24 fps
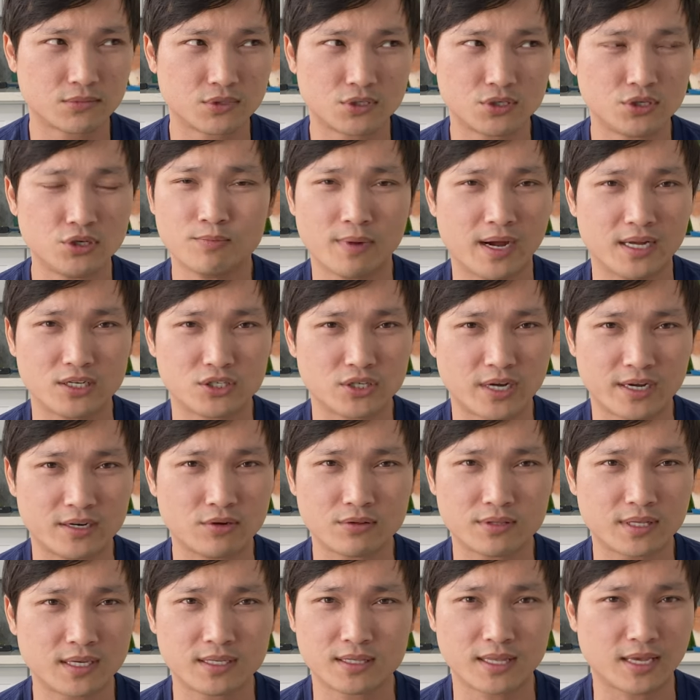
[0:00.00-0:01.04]
too much. I
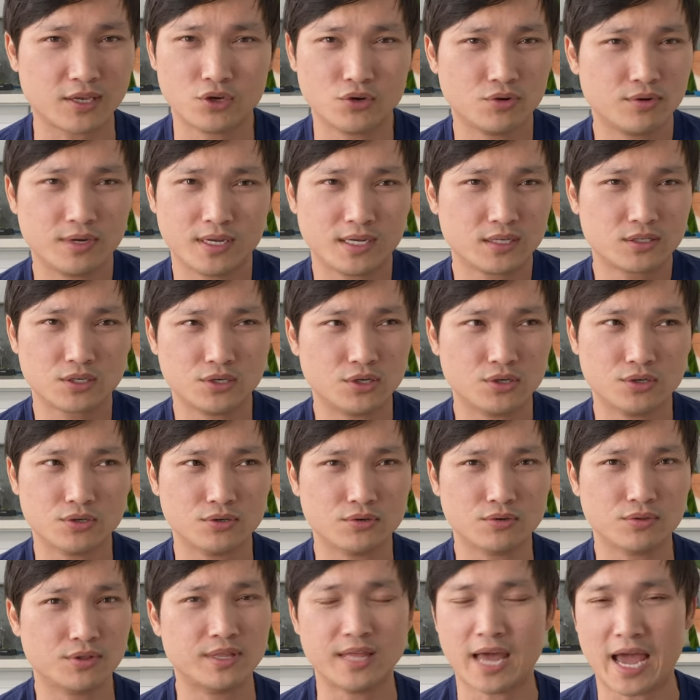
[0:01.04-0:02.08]
don't think that you need to
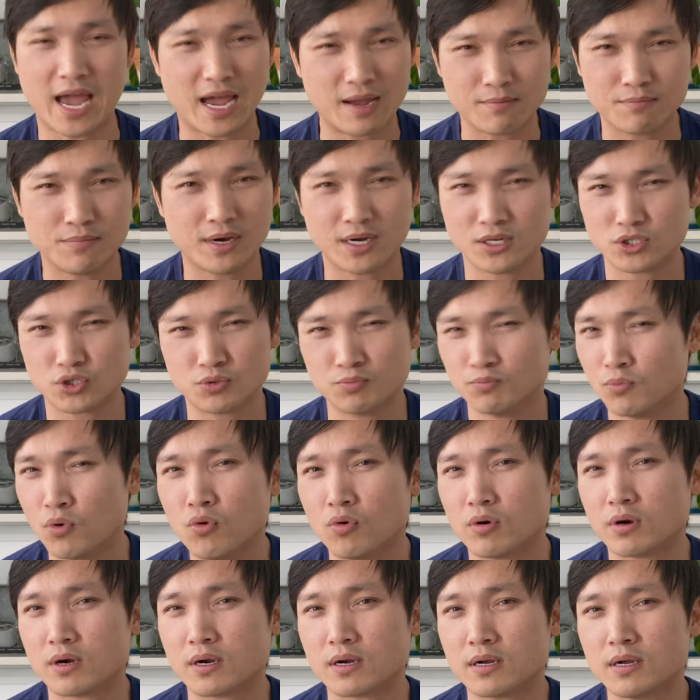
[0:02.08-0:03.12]
do that much
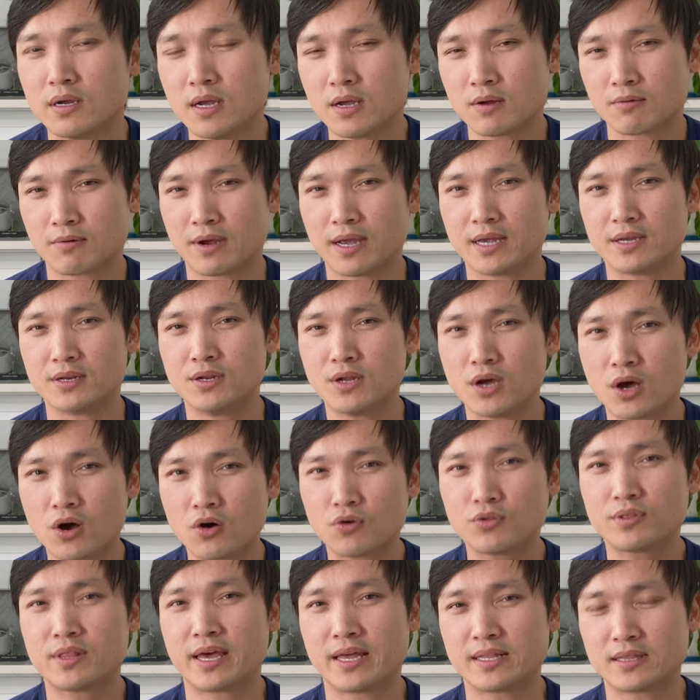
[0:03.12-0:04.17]
more, right?
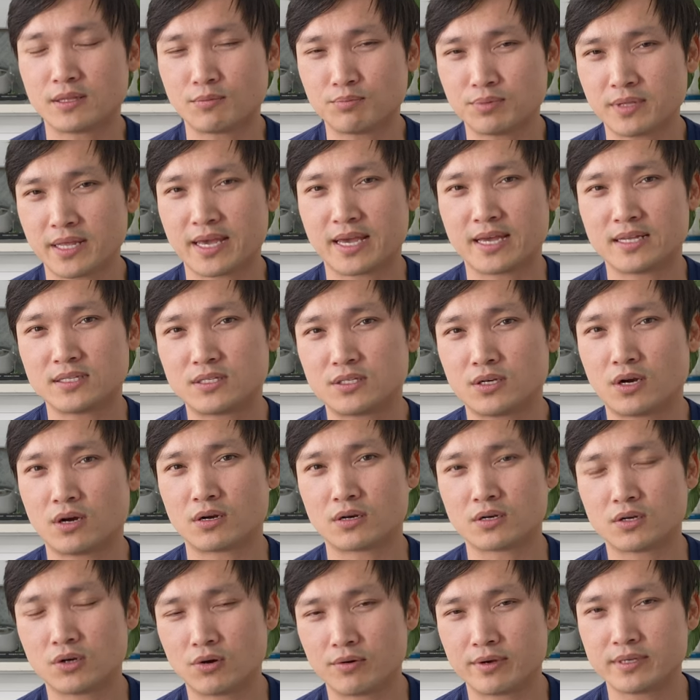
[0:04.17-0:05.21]
Know that the plants are
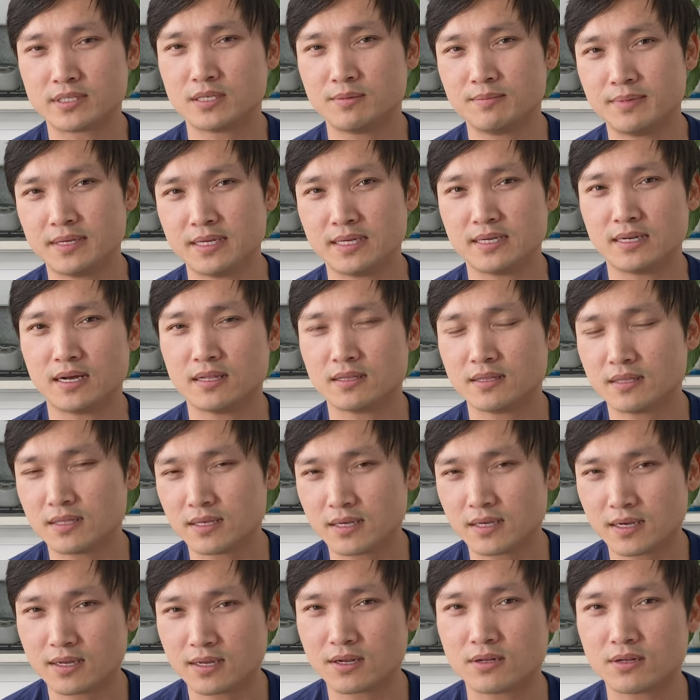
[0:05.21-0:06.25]
going to be a
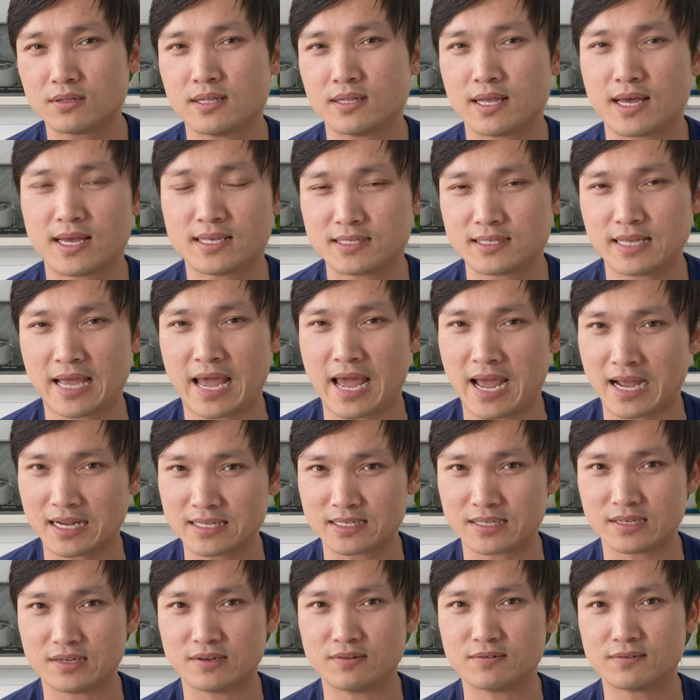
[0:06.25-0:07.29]
little less
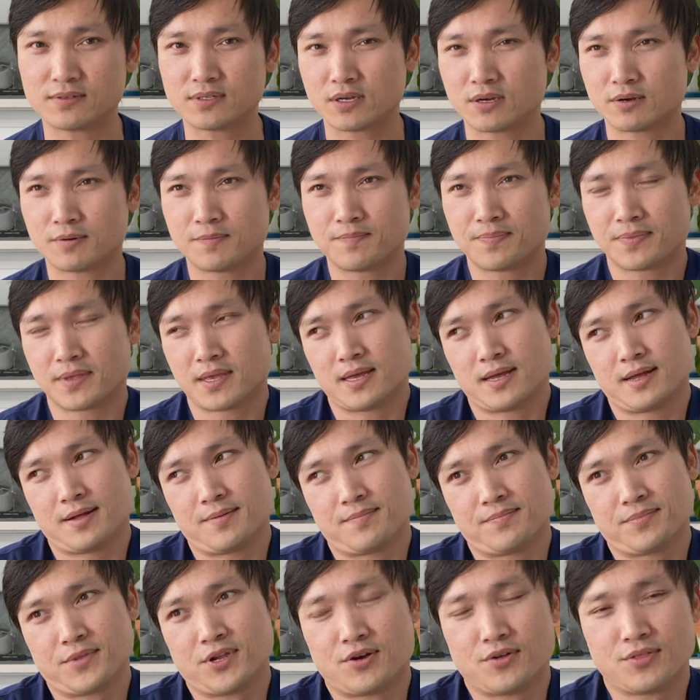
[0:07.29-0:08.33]
active. So,
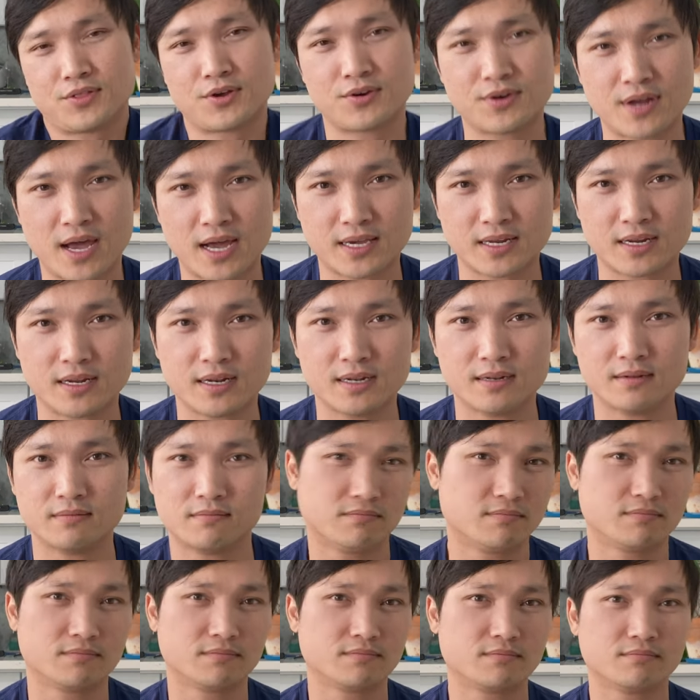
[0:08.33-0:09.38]
you know, they're not going to,
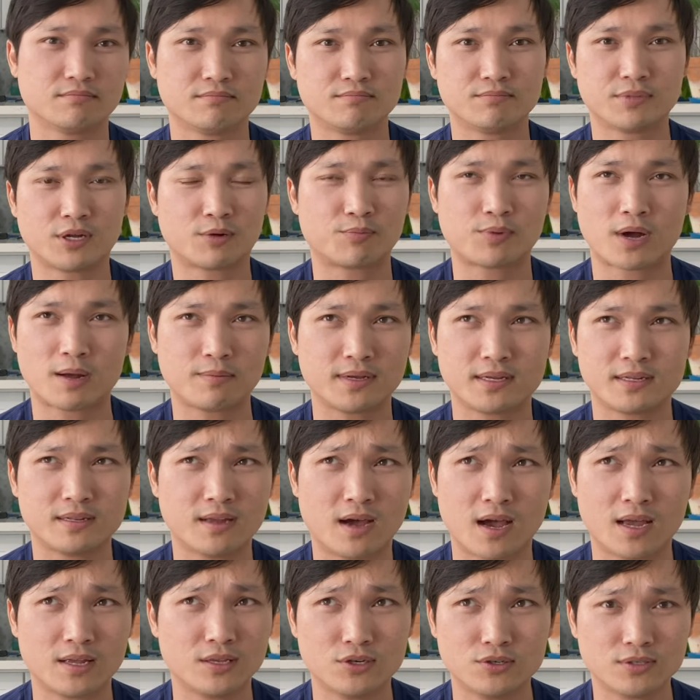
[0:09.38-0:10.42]
they're probably
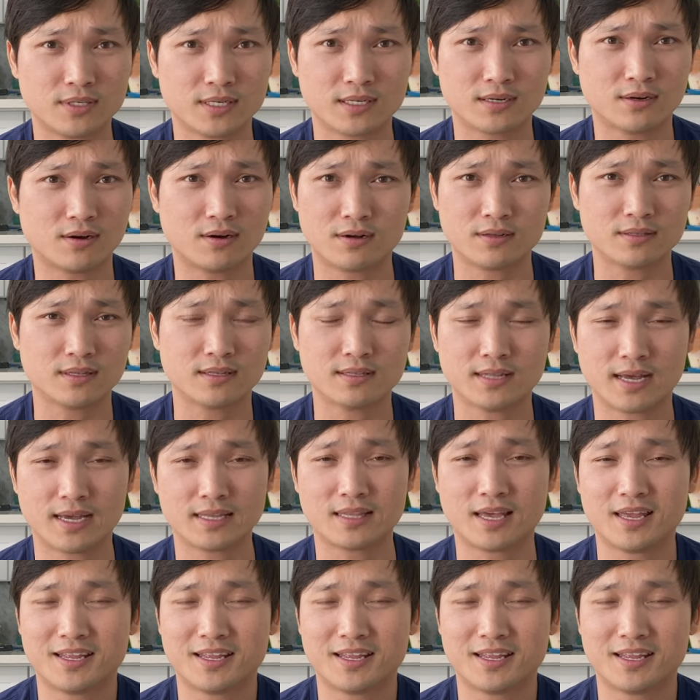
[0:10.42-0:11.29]
not using all the light